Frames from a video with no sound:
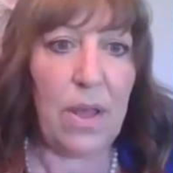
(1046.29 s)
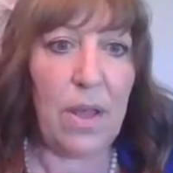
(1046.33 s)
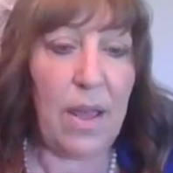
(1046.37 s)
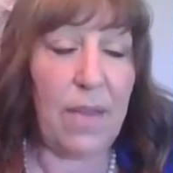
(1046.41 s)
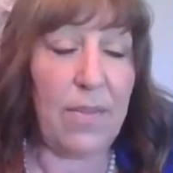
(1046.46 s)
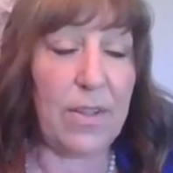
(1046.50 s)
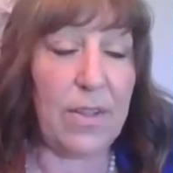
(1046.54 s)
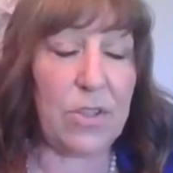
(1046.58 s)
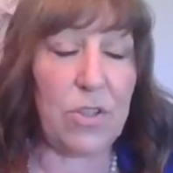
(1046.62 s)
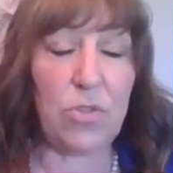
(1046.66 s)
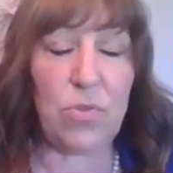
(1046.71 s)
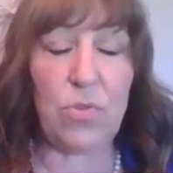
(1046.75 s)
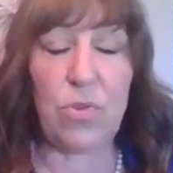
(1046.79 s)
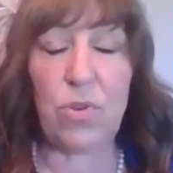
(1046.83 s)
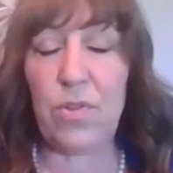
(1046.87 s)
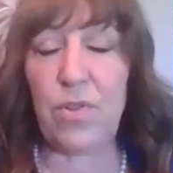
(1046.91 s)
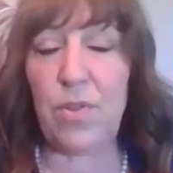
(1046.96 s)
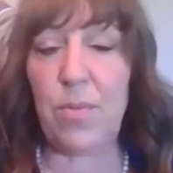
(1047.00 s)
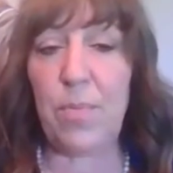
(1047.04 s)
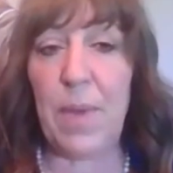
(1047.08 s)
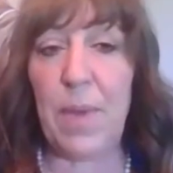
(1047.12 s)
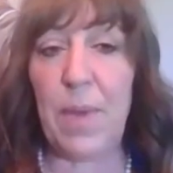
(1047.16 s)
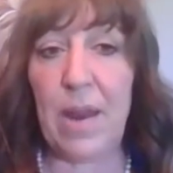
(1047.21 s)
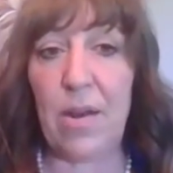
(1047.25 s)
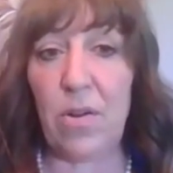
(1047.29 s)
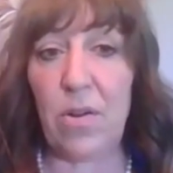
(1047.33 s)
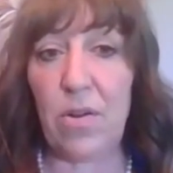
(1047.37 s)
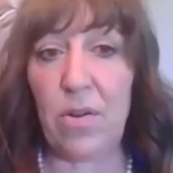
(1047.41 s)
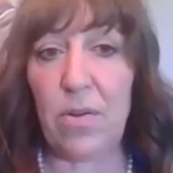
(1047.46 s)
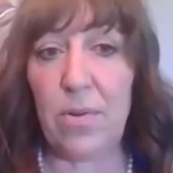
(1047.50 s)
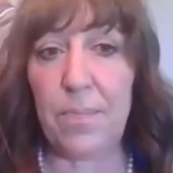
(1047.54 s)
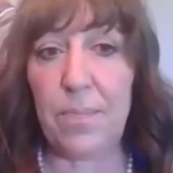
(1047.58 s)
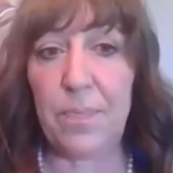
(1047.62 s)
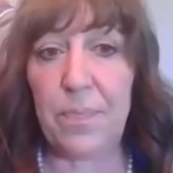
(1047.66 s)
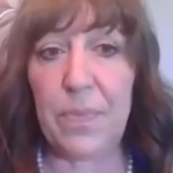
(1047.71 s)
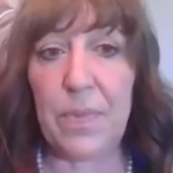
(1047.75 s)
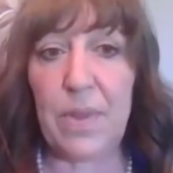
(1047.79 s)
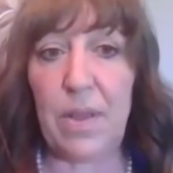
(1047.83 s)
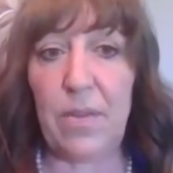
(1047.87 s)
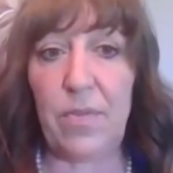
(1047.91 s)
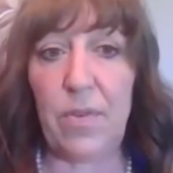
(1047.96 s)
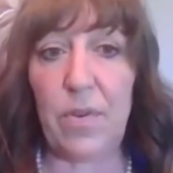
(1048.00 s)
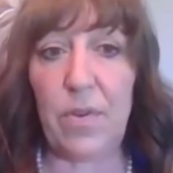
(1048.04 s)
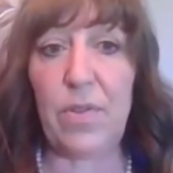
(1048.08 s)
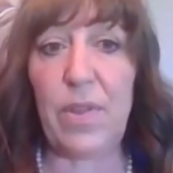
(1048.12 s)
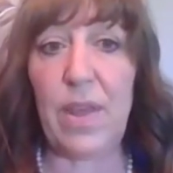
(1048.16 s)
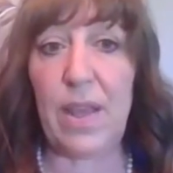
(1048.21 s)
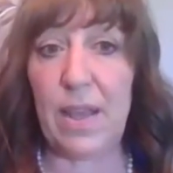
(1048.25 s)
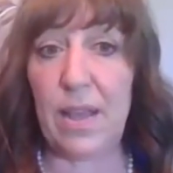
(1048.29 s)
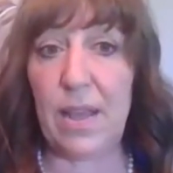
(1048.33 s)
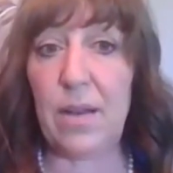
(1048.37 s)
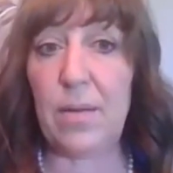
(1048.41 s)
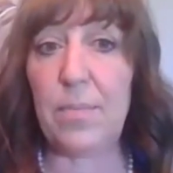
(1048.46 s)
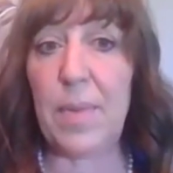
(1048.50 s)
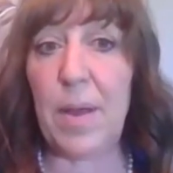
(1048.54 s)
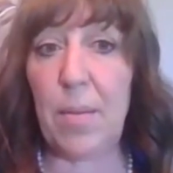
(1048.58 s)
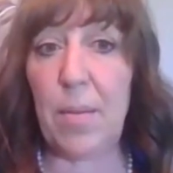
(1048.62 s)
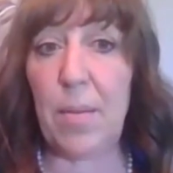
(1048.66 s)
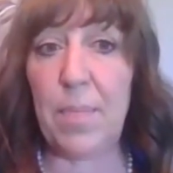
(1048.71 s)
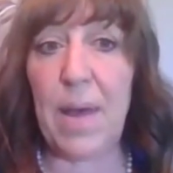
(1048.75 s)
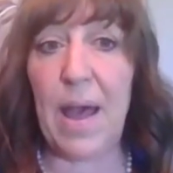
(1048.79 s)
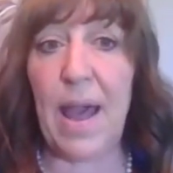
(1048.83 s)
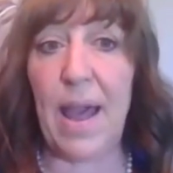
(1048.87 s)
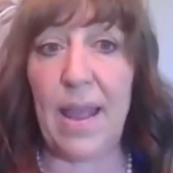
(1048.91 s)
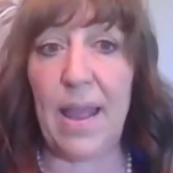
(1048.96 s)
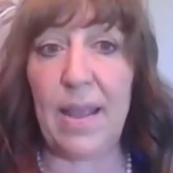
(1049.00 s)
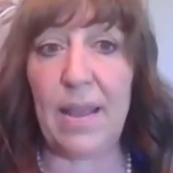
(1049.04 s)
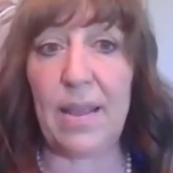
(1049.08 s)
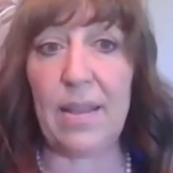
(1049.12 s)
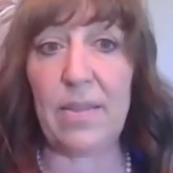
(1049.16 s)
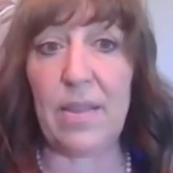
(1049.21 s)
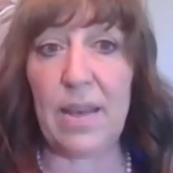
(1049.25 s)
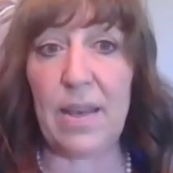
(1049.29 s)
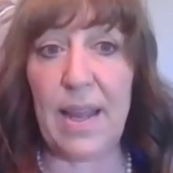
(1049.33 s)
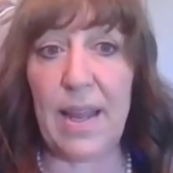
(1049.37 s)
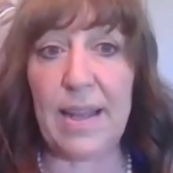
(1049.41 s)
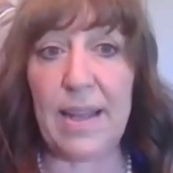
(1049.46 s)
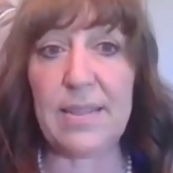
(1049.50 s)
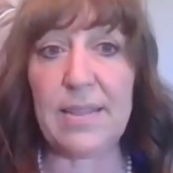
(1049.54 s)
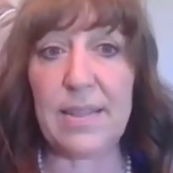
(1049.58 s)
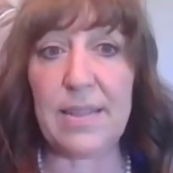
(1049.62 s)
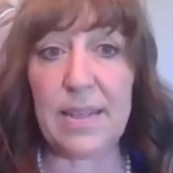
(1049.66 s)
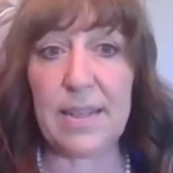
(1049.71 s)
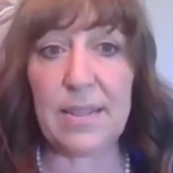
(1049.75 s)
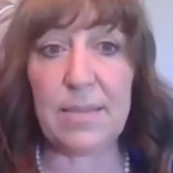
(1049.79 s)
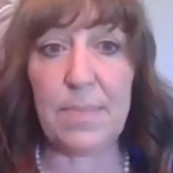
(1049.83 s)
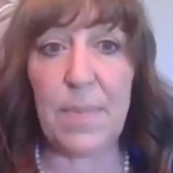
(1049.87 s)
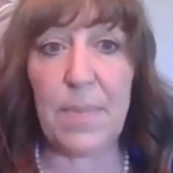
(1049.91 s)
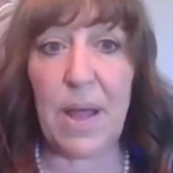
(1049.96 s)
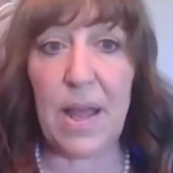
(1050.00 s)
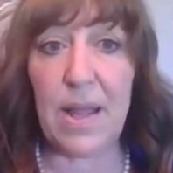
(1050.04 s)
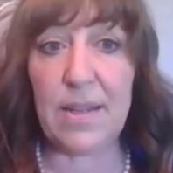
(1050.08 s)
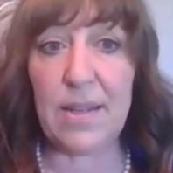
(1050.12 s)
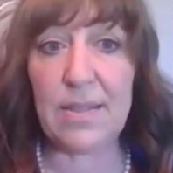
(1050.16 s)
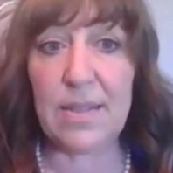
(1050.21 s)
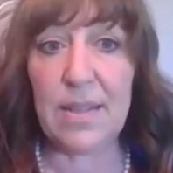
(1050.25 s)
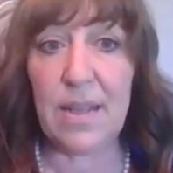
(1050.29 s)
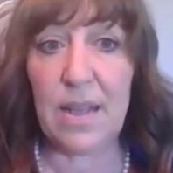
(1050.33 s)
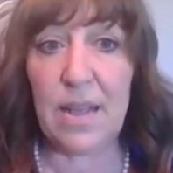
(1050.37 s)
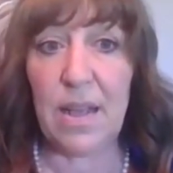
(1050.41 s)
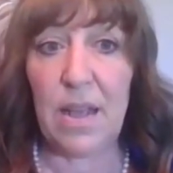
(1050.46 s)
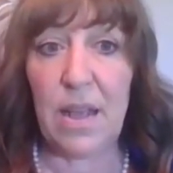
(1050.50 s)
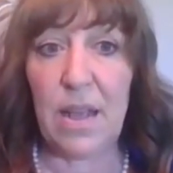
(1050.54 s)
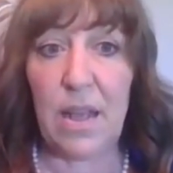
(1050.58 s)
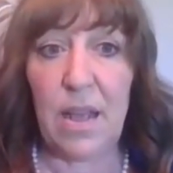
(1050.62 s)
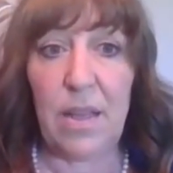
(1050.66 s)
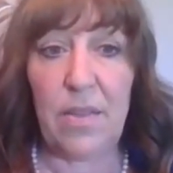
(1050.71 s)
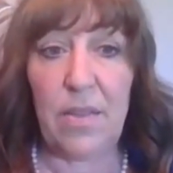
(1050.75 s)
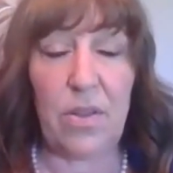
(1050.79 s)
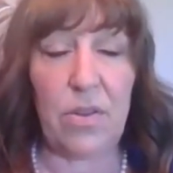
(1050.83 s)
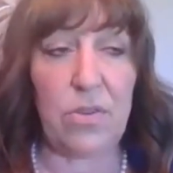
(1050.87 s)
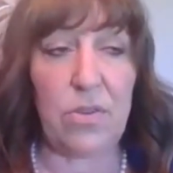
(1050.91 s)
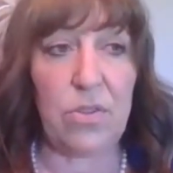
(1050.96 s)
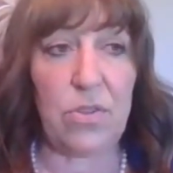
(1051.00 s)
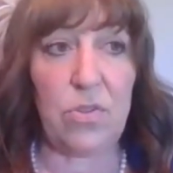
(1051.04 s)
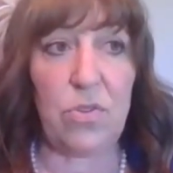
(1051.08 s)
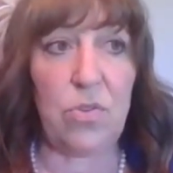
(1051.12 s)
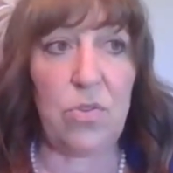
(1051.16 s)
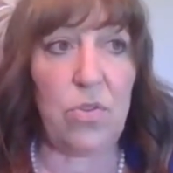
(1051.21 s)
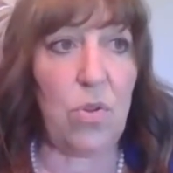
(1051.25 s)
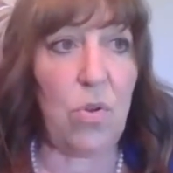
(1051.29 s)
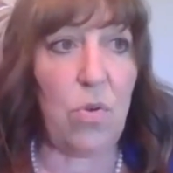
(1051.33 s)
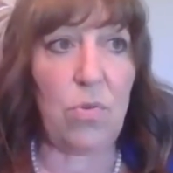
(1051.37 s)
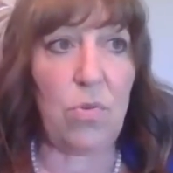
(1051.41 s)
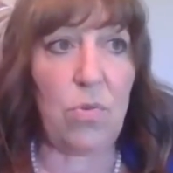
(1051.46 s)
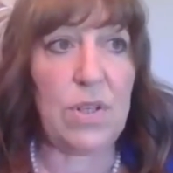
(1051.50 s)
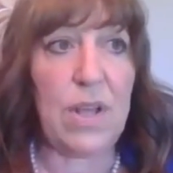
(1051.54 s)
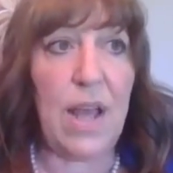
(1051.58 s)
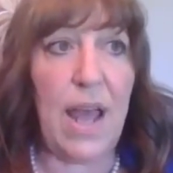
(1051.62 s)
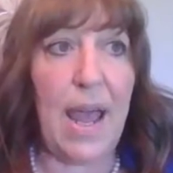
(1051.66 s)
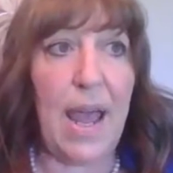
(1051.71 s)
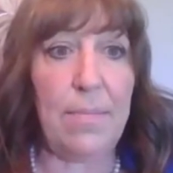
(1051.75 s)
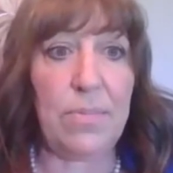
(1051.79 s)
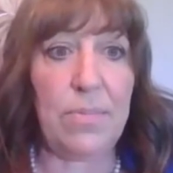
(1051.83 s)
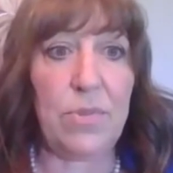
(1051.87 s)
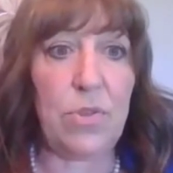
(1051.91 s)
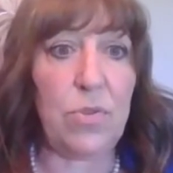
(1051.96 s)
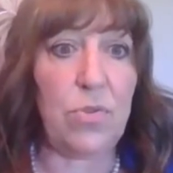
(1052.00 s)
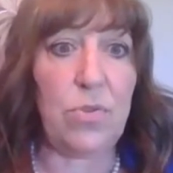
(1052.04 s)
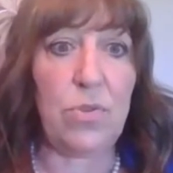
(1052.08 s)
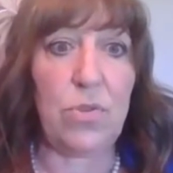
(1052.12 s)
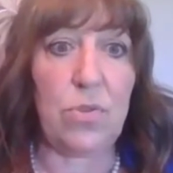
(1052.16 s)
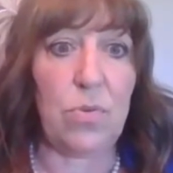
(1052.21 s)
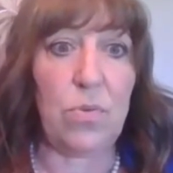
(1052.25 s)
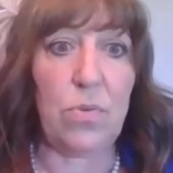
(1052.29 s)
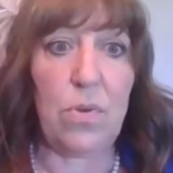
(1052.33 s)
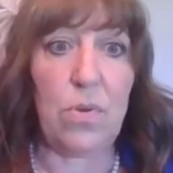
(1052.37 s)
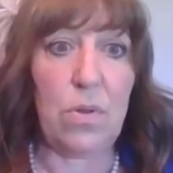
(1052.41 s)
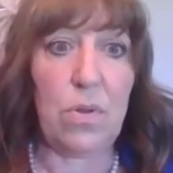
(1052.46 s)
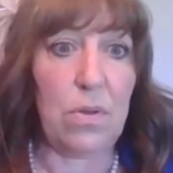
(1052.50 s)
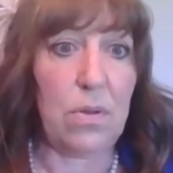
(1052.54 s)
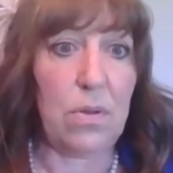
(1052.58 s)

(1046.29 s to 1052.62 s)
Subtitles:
And the sooner the better. If you're thinking about buying in the next 6 months, there's no time too soon